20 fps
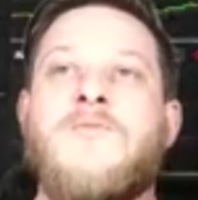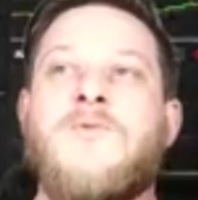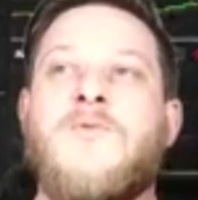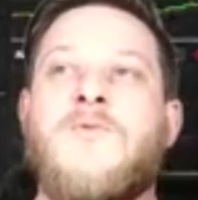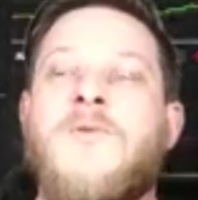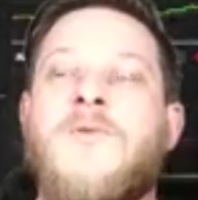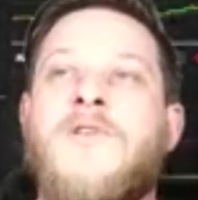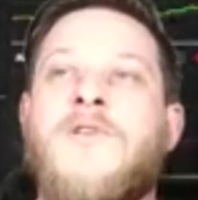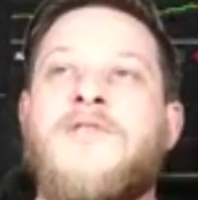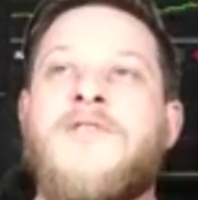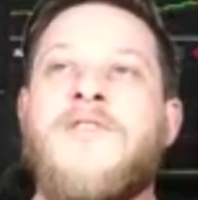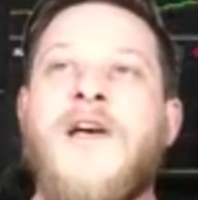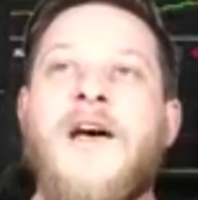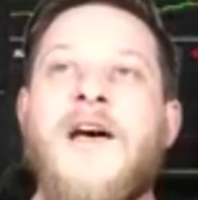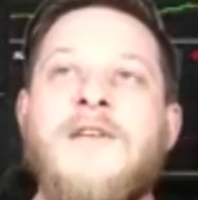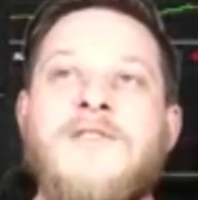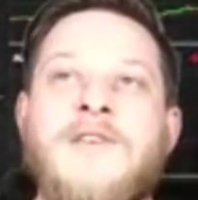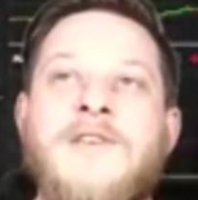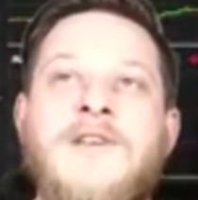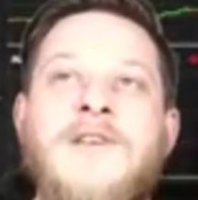
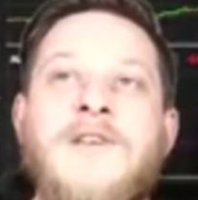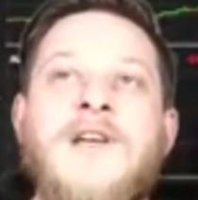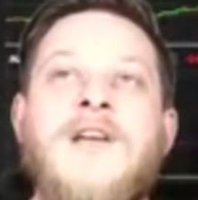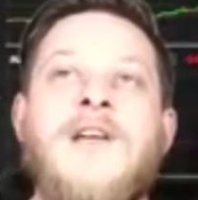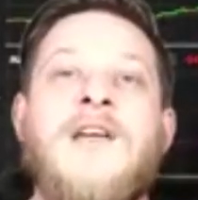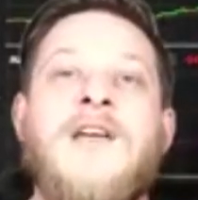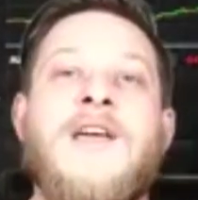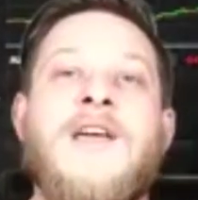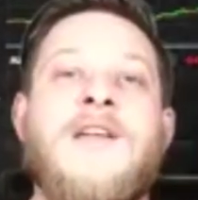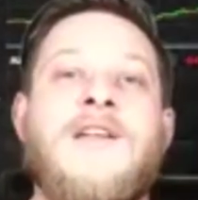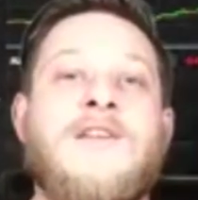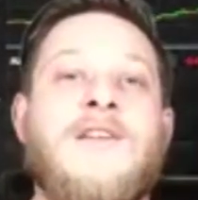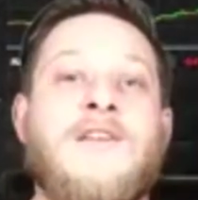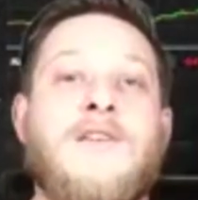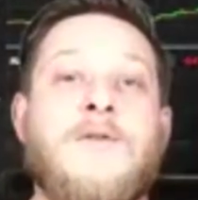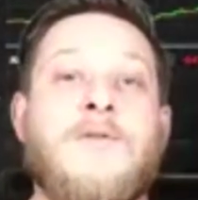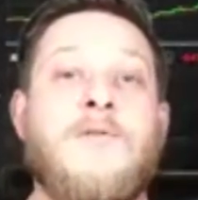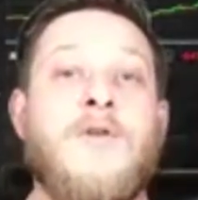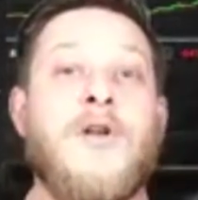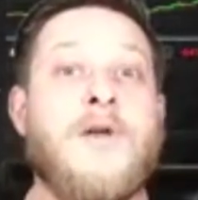12,000 and it
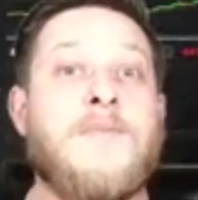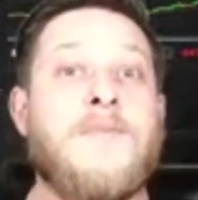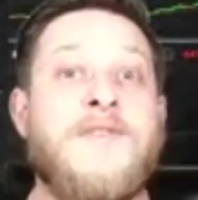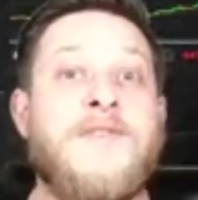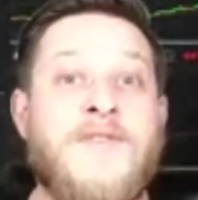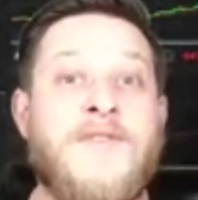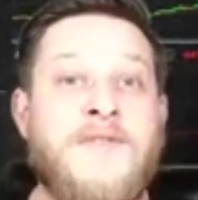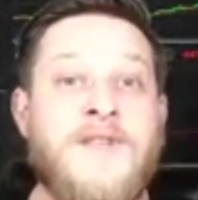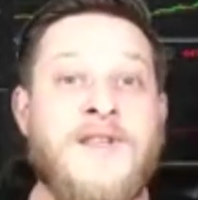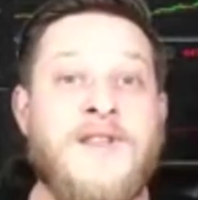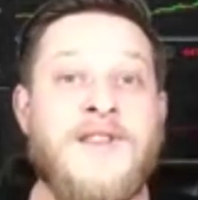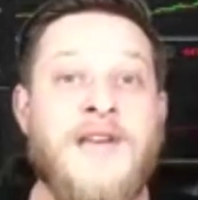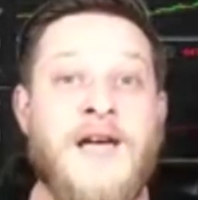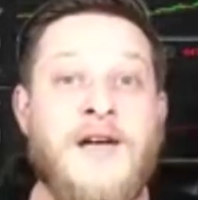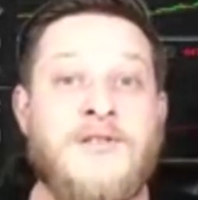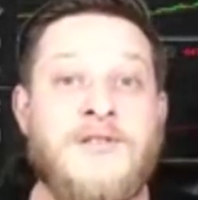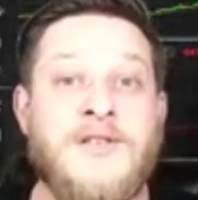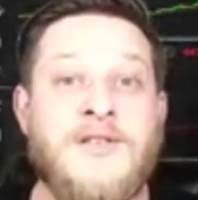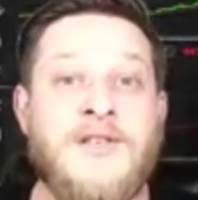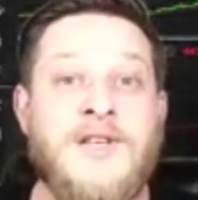does a run up to
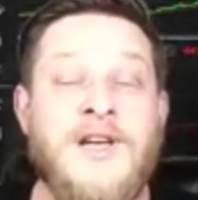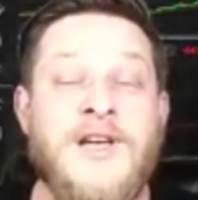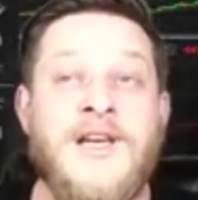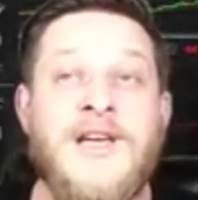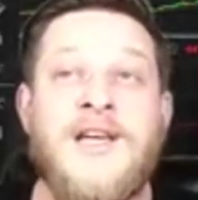50,000,